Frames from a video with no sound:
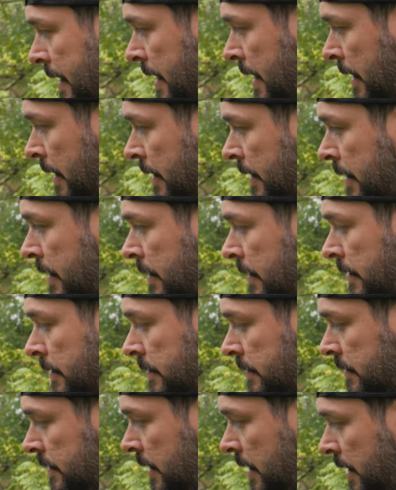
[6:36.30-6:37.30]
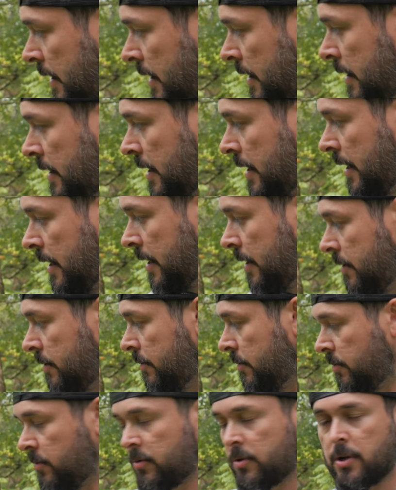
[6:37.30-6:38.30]
color and
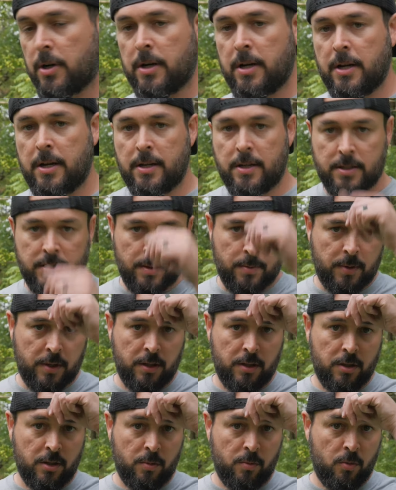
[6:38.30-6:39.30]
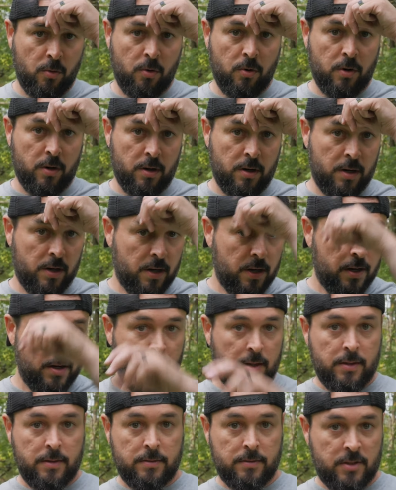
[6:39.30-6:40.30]
turn it into something a little more
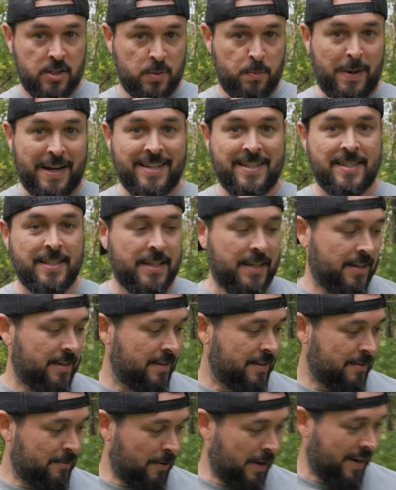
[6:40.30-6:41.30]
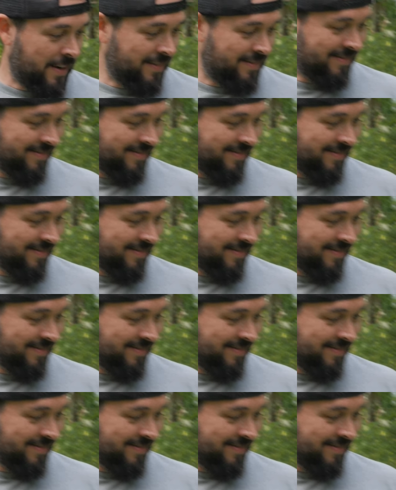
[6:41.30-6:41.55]
spicy, right?